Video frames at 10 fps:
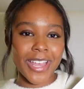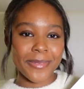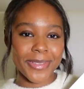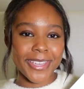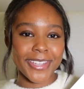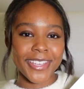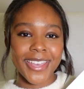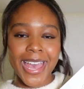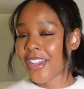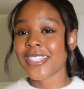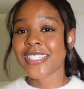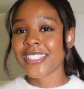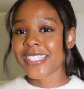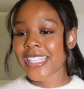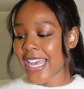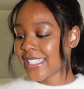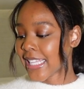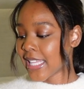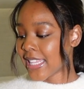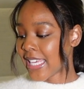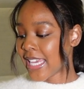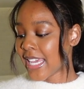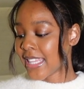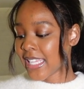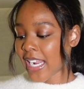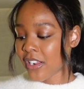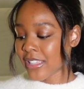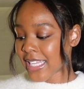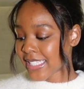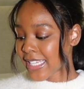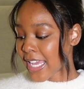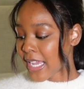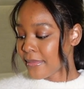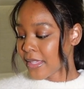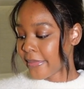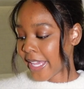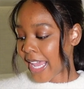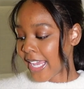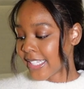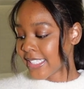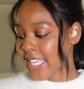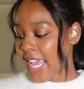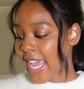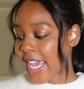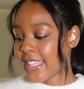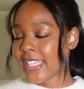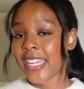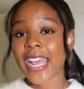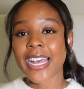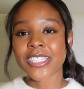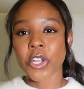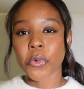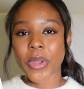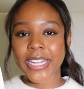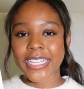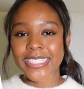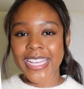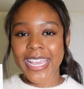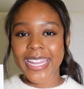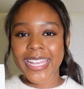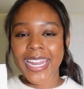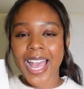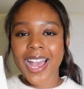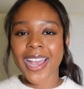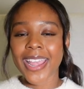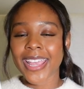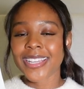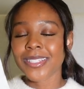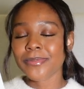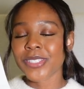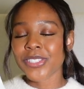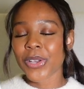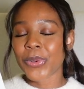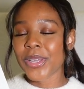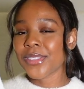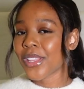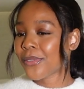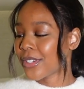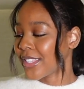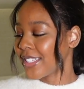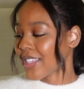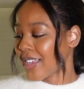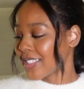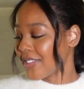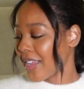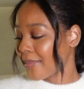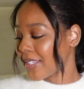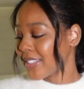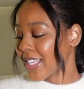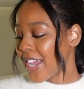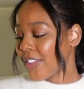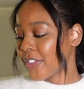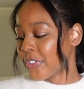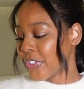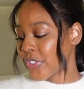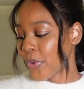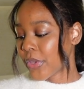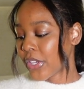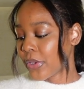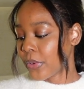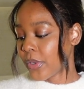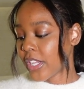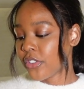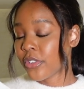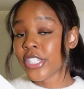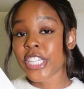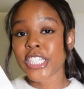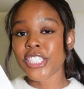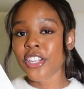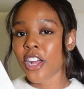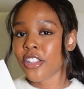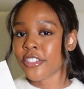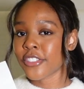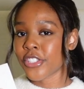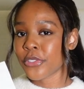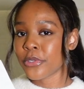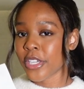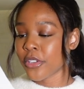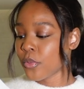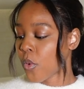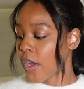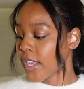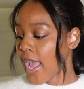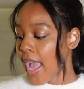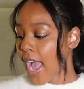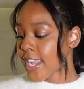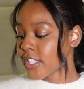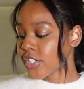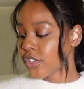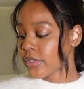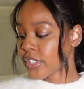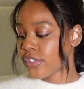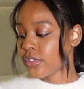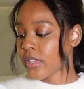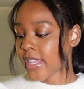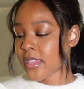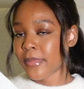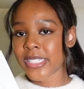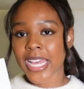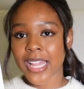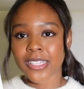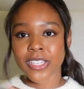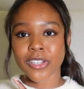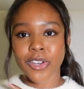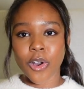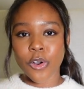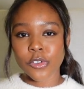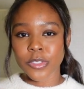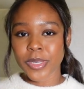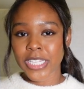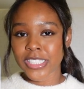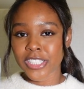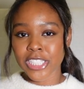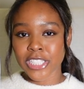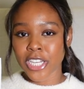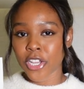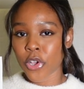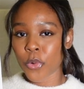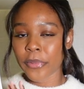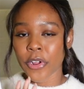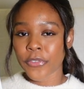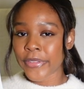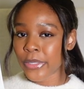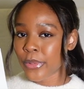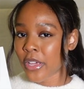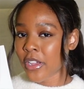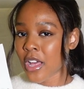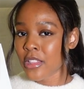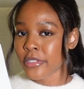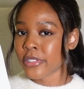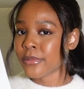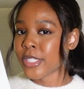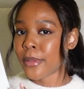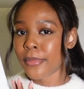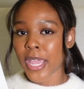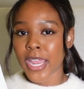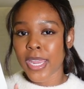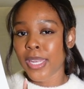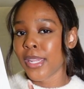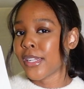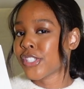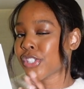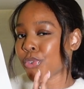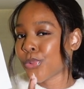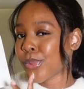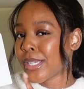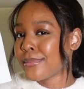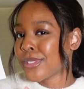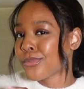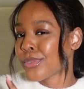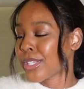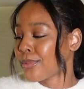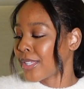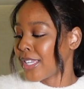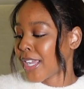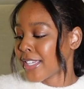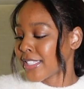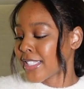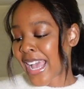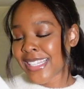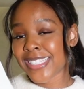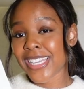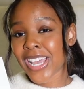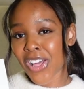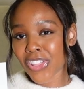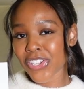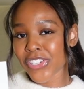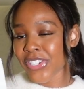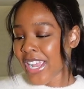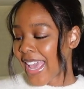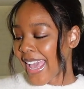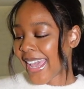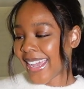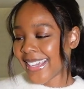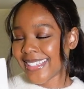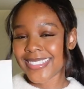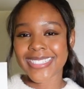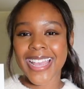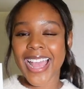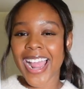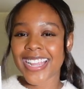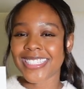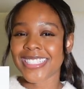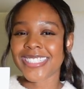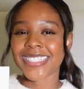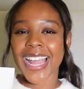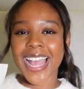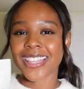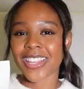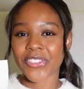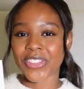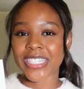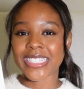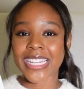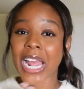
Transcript: napkin. You guys, it just has the and then our last name, the McCain's, and then it has our wedding date, and I am so in love with these cocktail napkins. They're so cute, and you can change the color too that you want. I just chose to do like the metallic gold because it's just gonna go perfect with our colors of champagne and just creams and really, really nice accent color. And yeah, I just, I love these and